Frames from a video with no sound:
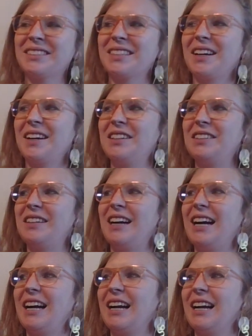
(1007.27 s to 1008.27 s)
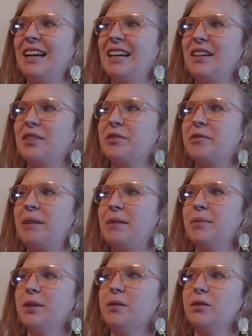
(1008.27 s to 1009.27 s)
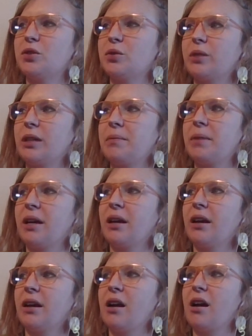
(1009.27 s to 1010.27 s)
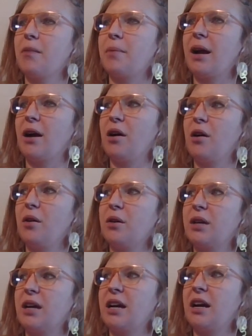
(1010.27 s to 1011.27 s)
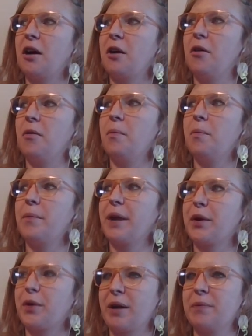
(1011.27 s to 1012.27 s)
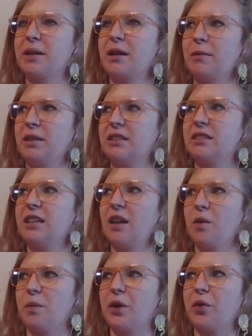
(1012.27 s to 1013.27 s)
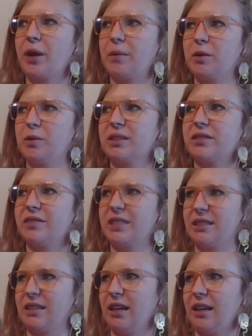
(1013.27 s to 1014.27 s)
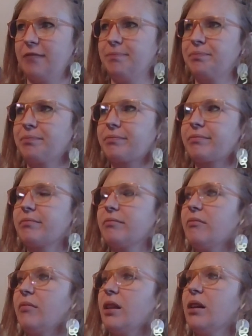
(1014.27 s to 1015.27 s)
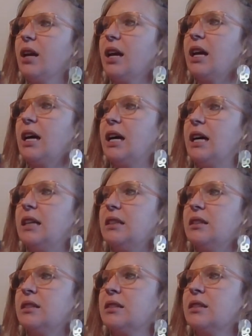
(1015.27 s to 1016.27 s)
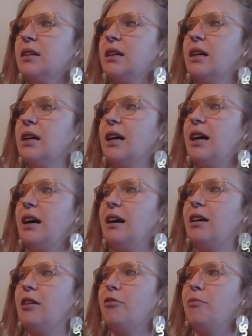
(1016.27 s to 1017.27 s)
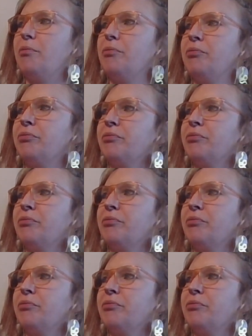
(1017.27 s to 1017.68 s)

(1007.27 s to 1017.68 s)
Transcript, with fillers: so i remember dreaming about uh, my grandma coming to town my grandma was visiting and um,